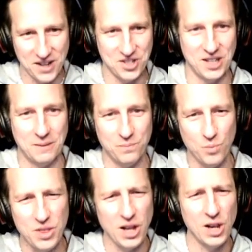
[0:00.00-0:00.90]
fun
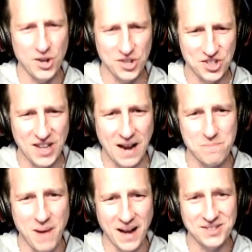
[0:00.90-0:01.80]
presser with a
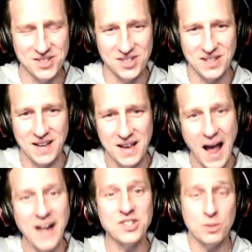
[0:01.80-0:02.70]
lot of sound
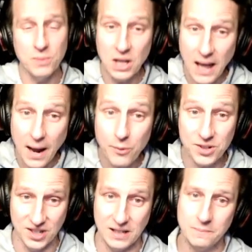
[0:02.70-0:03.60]
bites and some
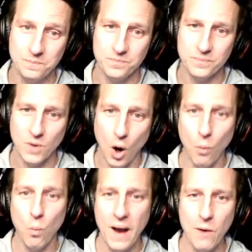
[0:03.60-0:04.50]
clarity
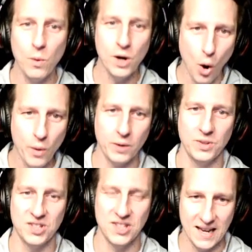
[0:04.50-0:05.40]
on where we're
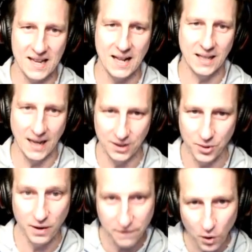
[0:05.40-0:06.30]
going with Sandy
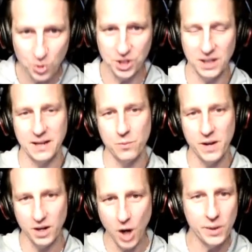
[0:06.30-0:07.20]
Alcantara. And unfortunately,
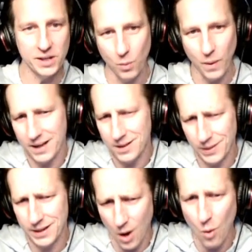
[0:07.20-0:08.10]
we are going the way that we
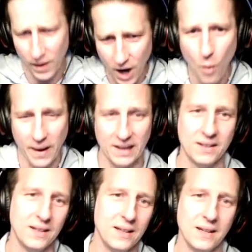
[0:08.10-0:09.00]
know we're going.
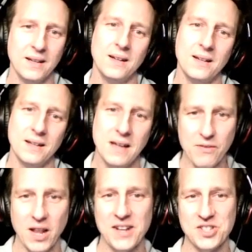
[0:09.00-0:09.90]

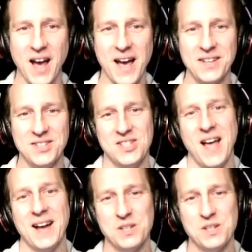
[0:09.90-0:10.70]
Nevertheless, guys, that has